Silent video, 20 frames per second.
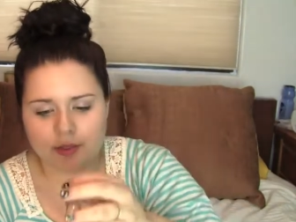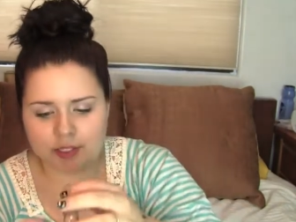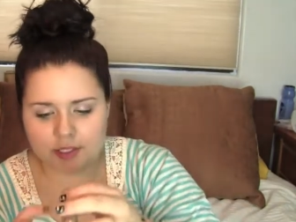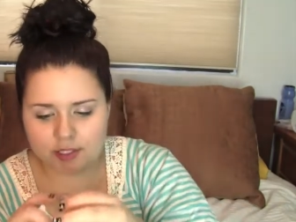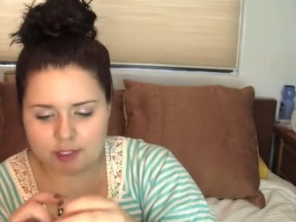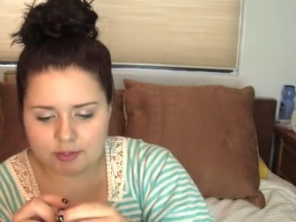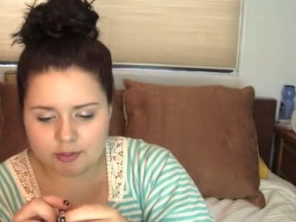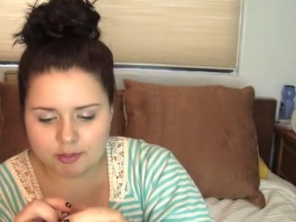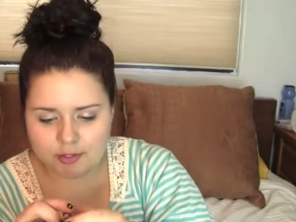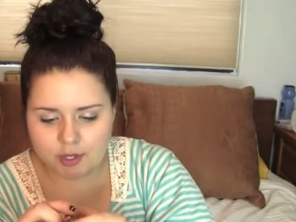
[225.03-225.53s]

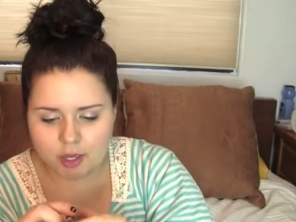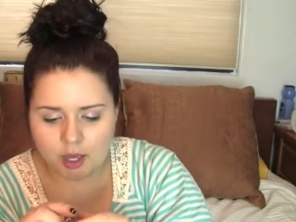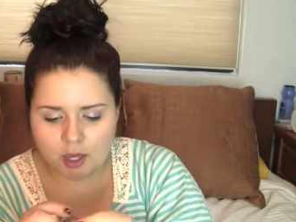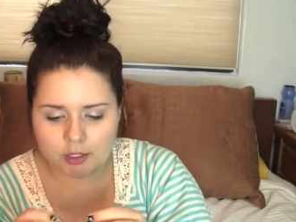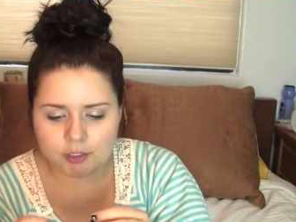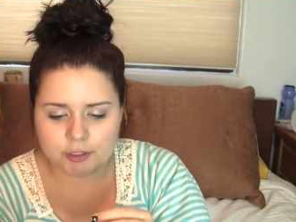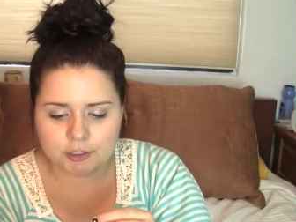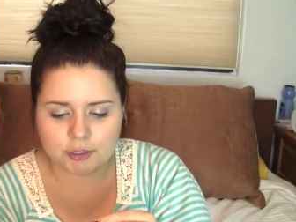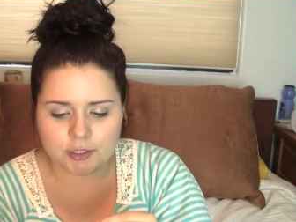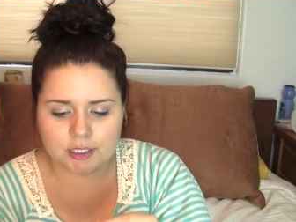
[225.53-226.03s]
This is the
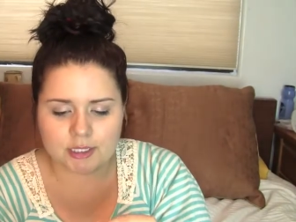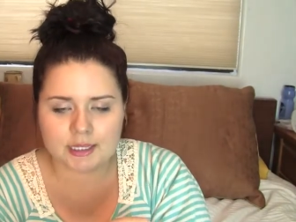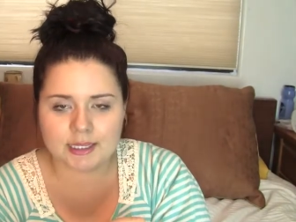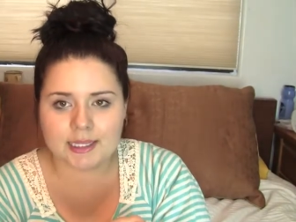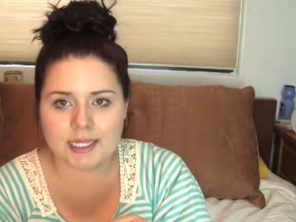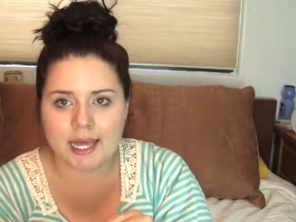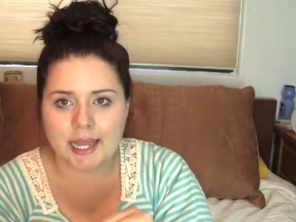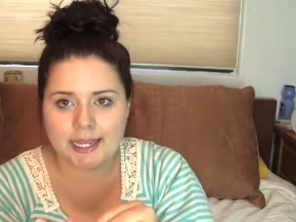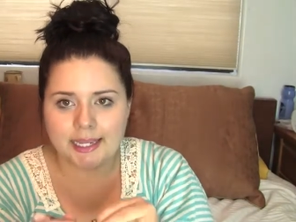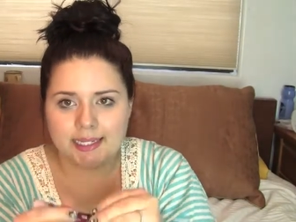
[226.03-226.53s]
color
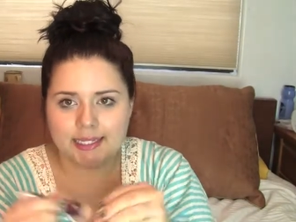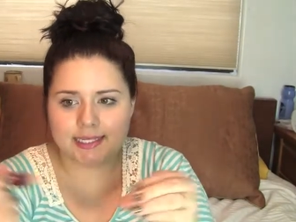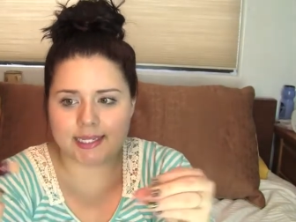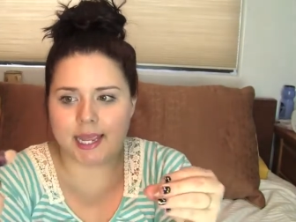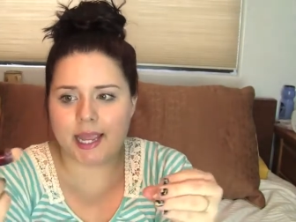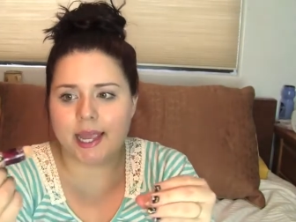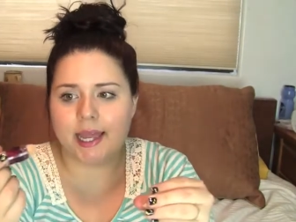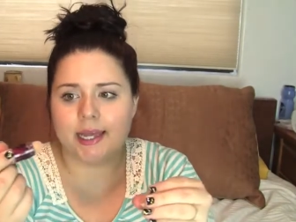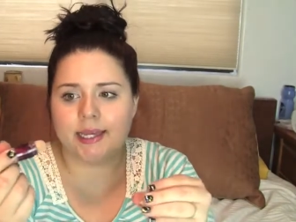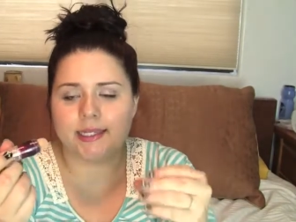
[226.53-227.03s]
light
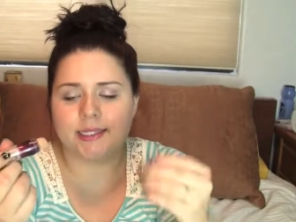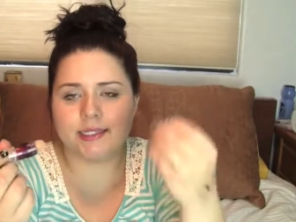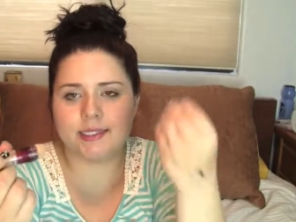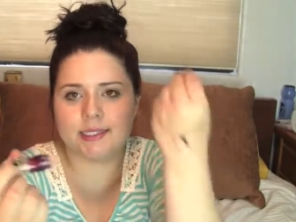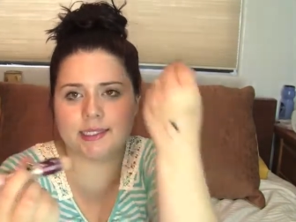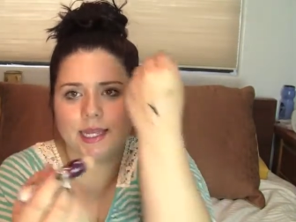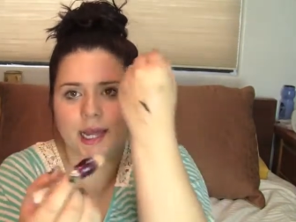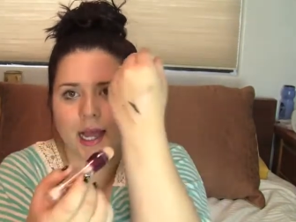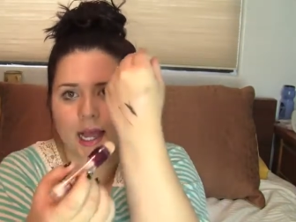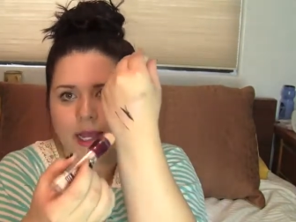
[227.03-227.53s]

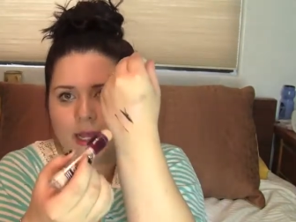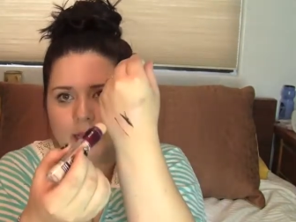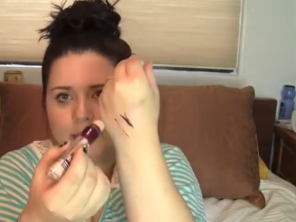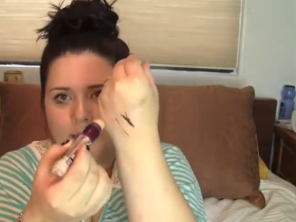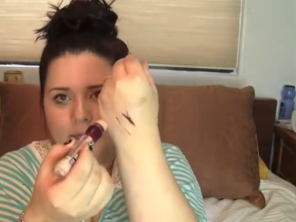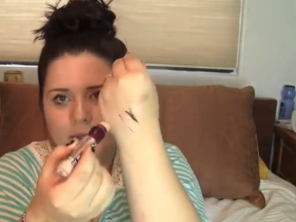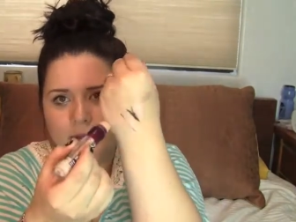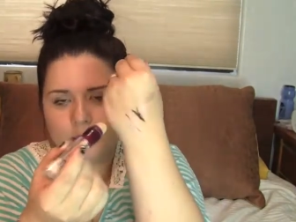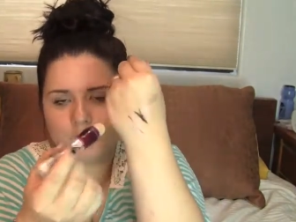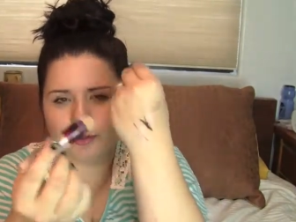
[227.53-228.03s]
and
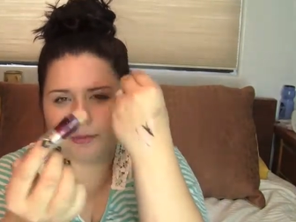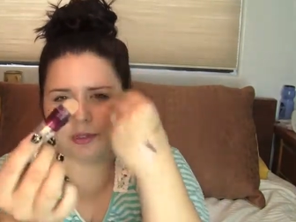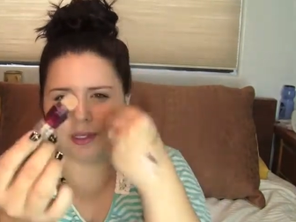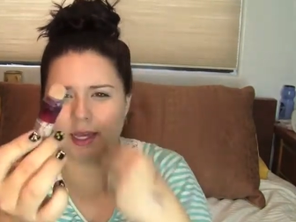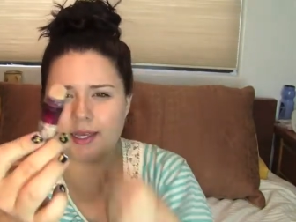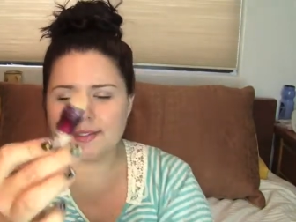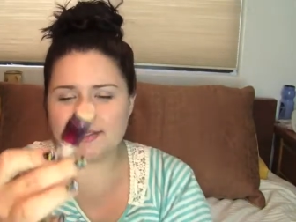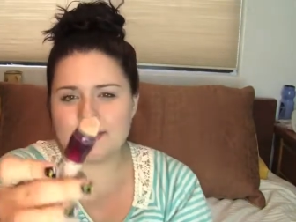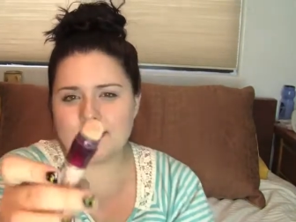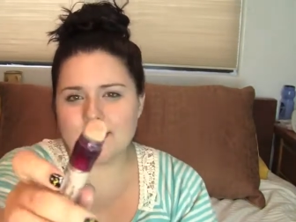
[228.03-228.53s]
I it
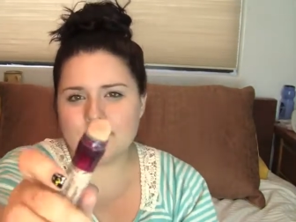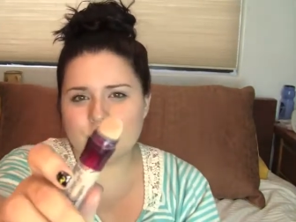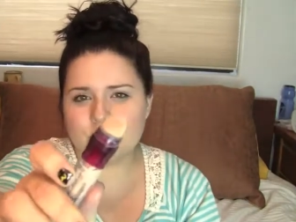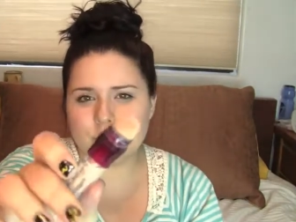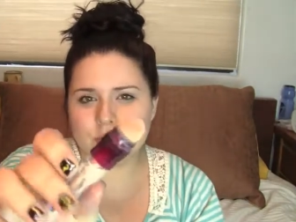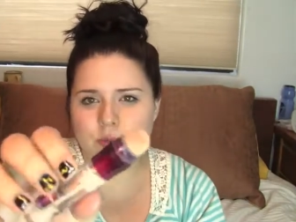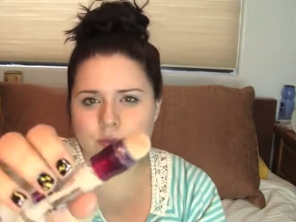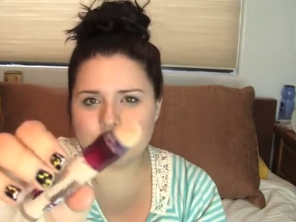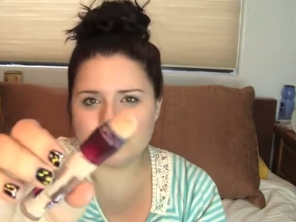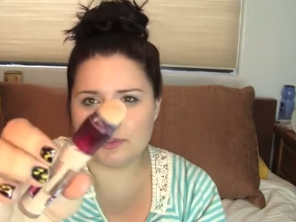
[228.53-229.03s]
has this
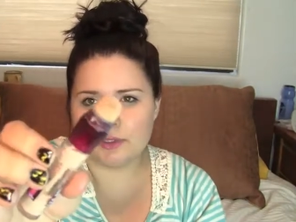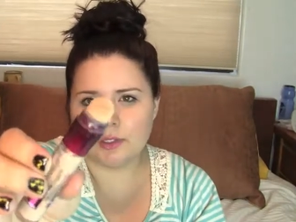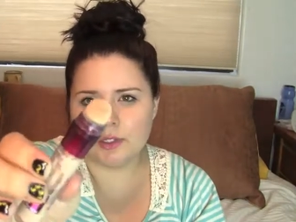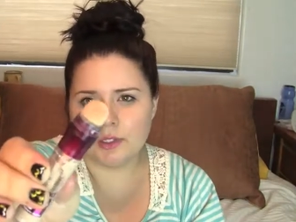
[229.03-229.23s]
little